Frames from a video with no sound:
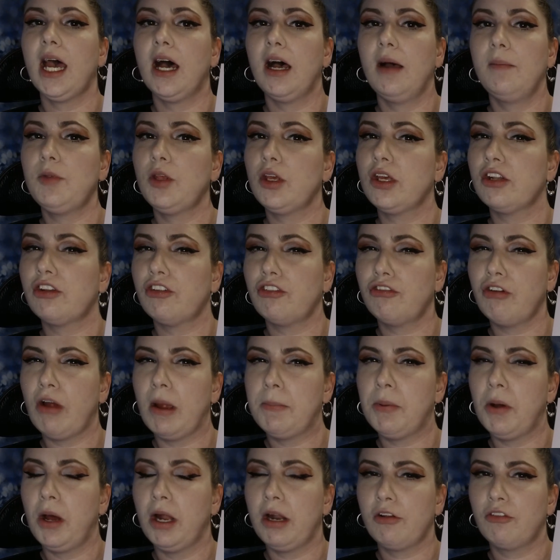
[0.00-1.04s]
Um, you get to try
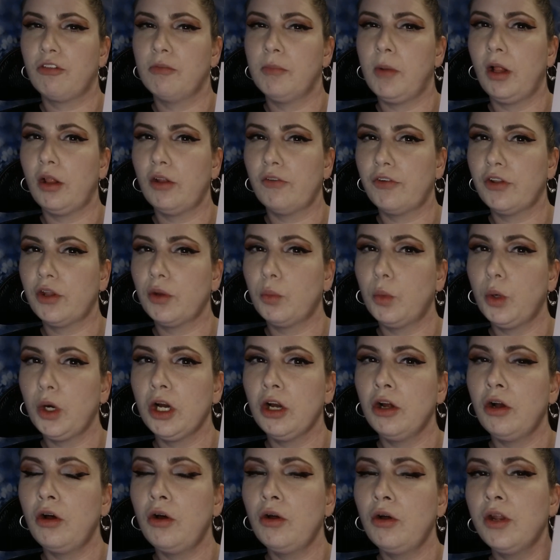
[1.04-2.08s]
products from all over the
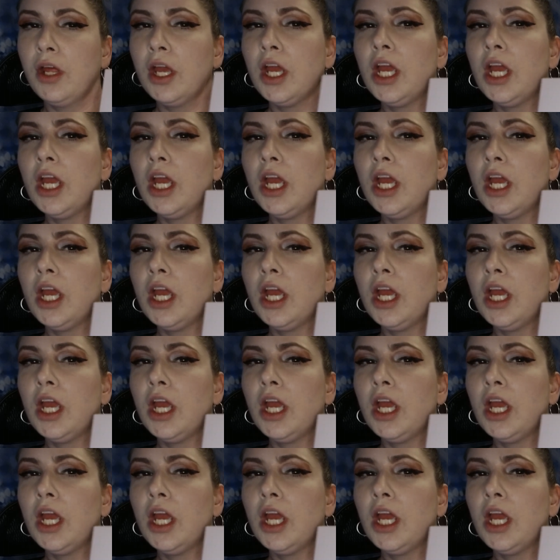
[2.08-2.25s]
world.